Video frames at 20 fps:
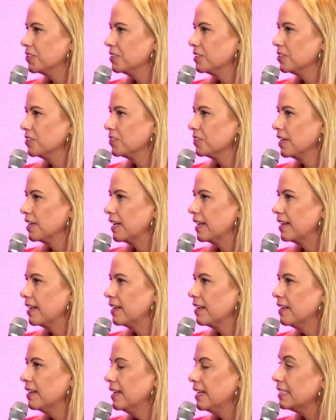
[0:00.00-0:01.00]
and Australia
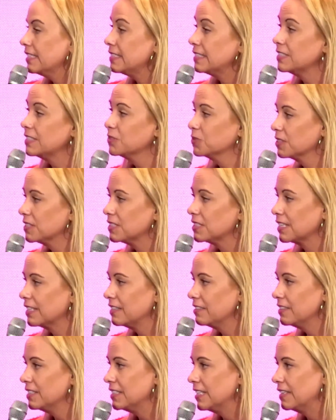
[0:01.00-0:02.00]
has signalled its
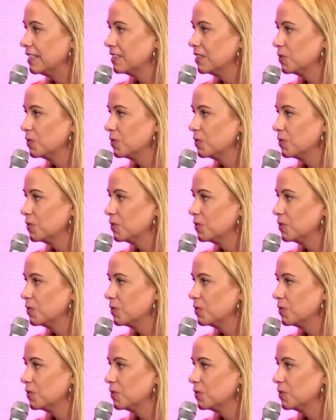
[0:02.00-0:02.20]
clear intent